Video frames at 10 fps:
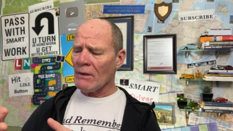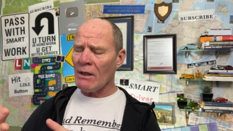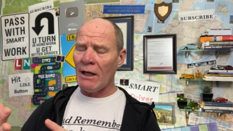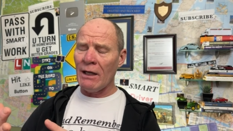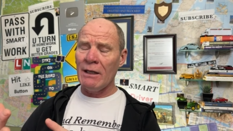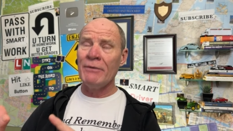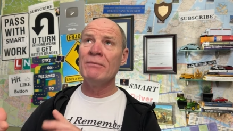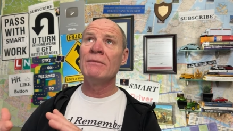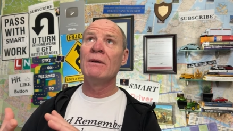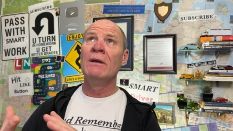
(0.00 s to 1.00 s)
uh,
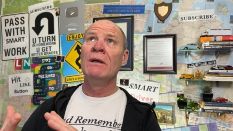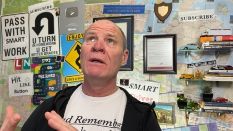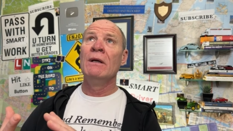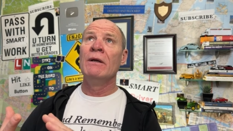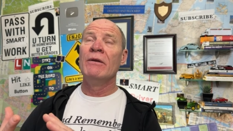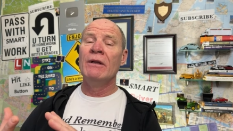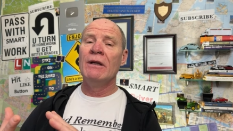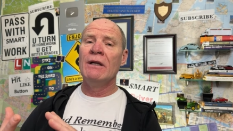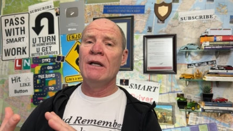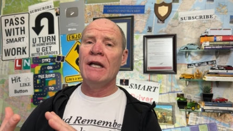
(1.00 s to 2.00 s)

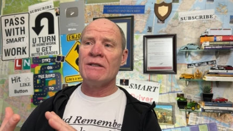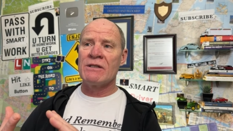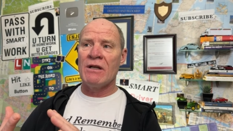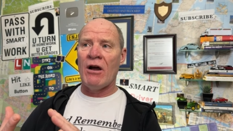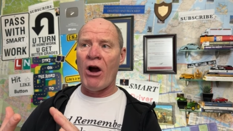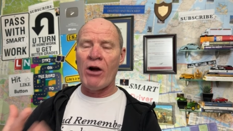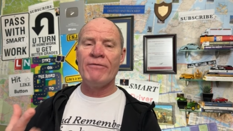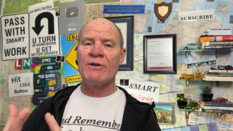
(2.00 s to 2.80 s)
it's hard for